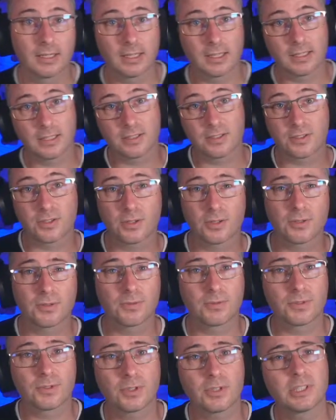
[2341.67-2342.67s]
And so
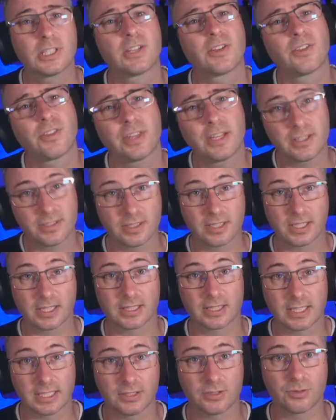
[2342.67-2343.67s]
certainly the things that can
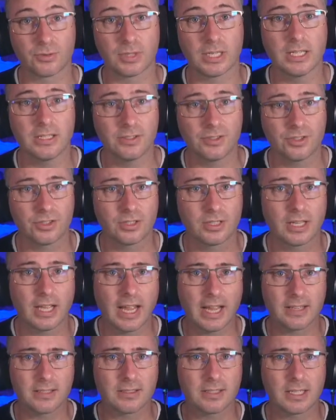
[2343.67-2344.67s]
lead to itch,
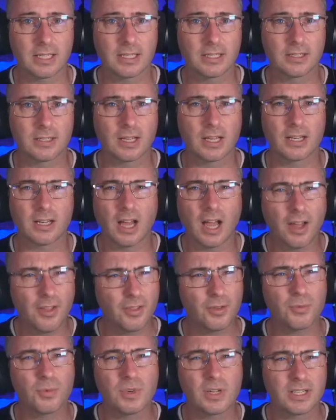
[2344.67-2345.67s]
and in an
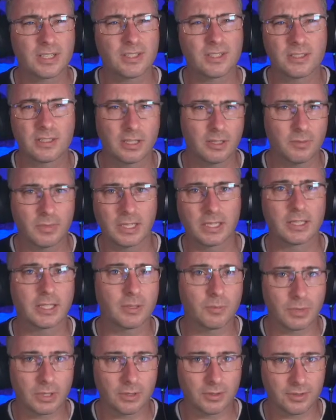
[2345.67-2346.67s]
otherwise seemingly
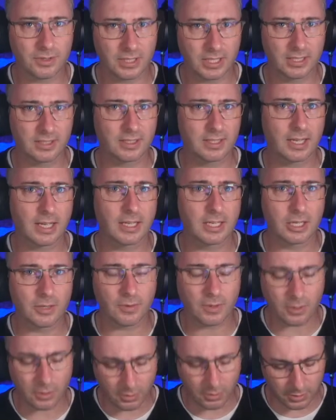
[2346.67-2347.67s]
well
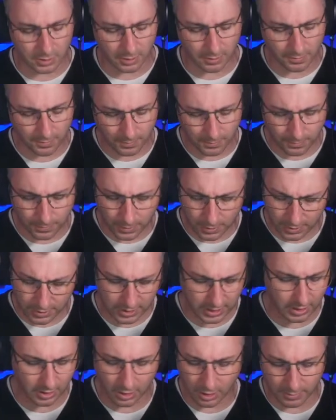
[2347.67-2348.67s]
68-year-old, the first
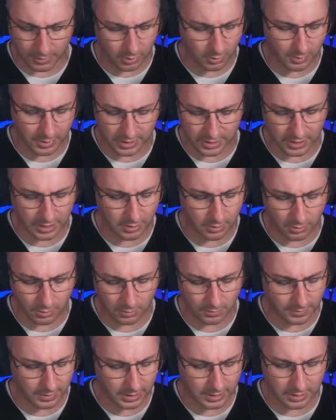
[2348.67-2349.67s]
thing I would always think of
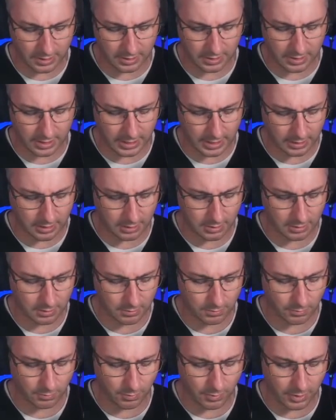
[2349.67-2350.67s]
is that
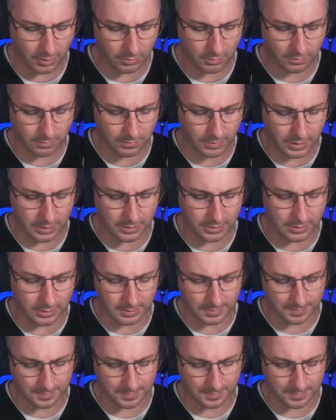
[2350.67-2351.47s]
renal failure.